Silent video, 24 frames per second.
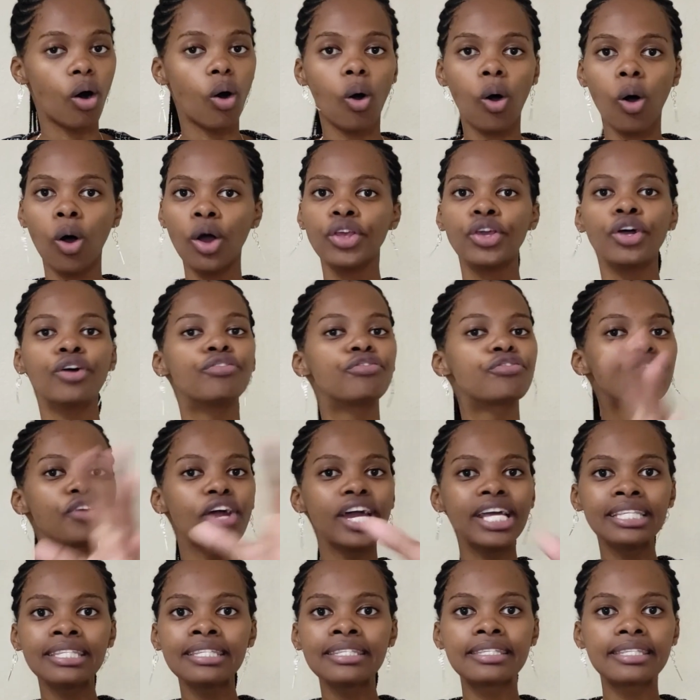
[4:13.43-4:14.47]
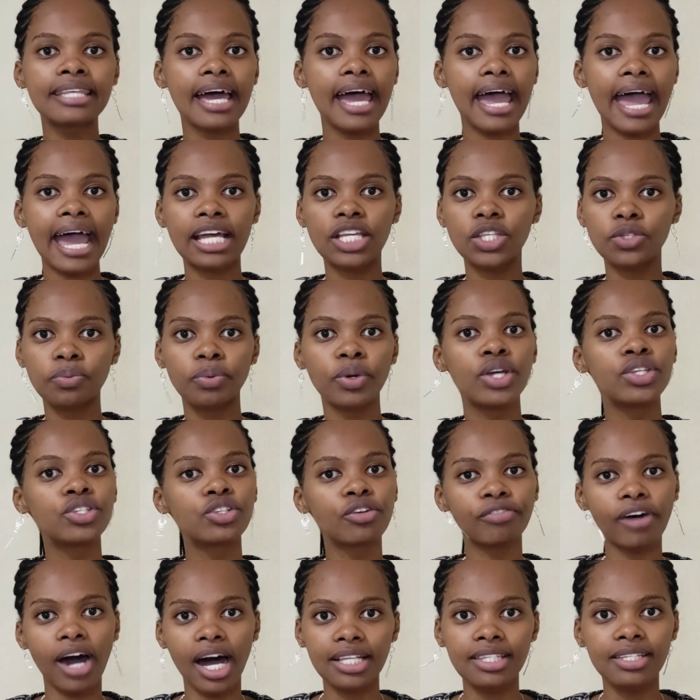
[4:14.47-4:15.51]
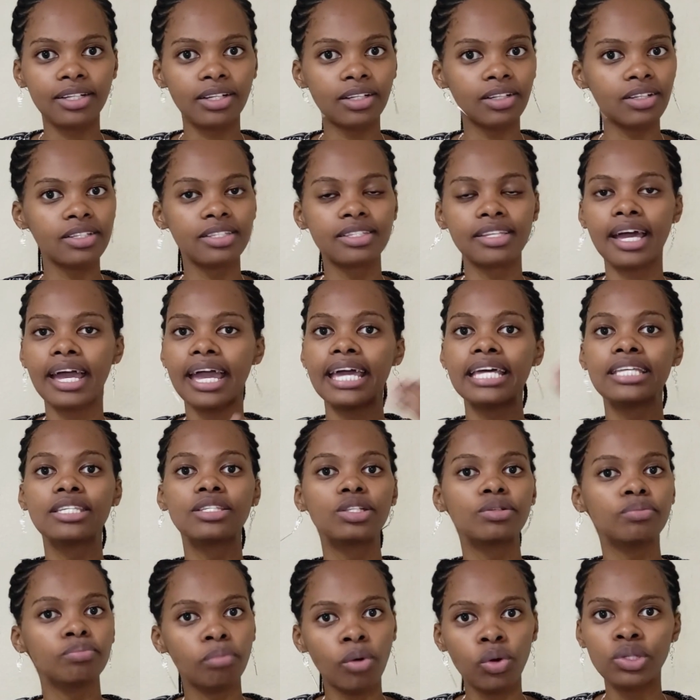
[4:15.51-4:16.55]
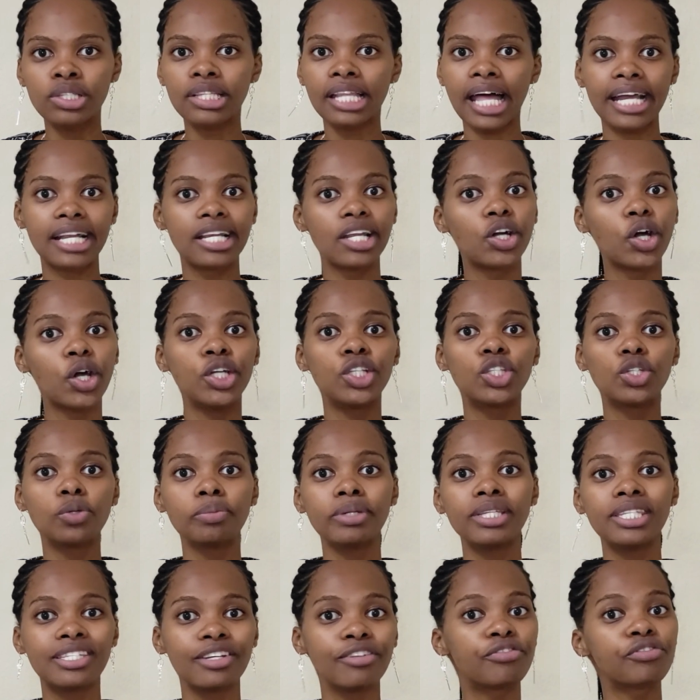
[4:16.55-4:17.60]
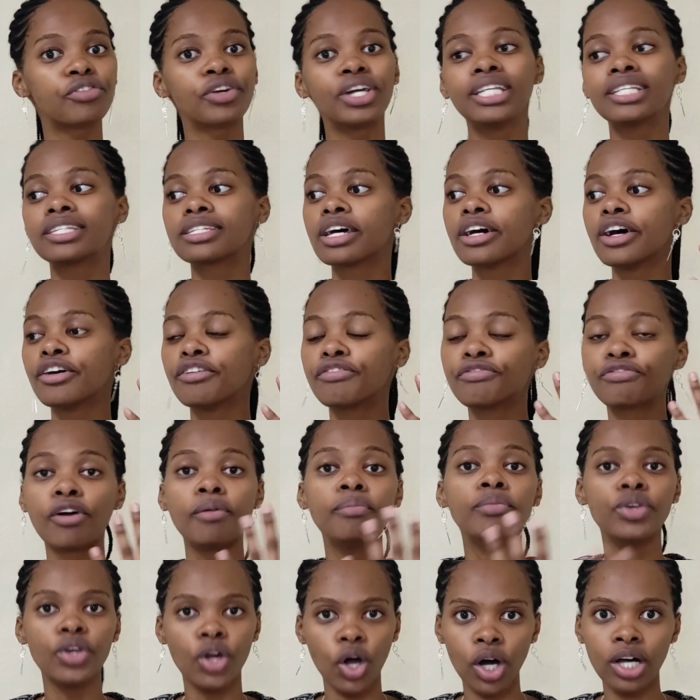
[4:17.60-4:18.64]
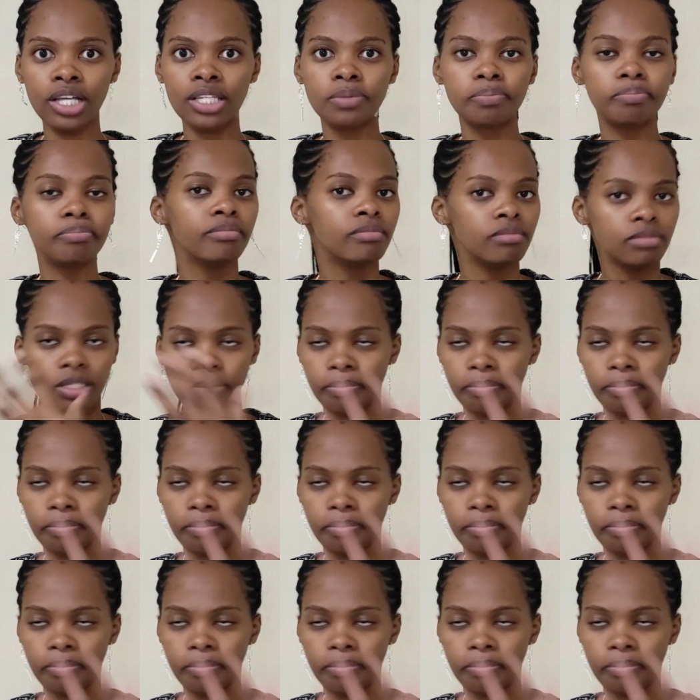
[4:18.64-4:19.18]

Or your friend's experience of articles is most likely going to be different from yours,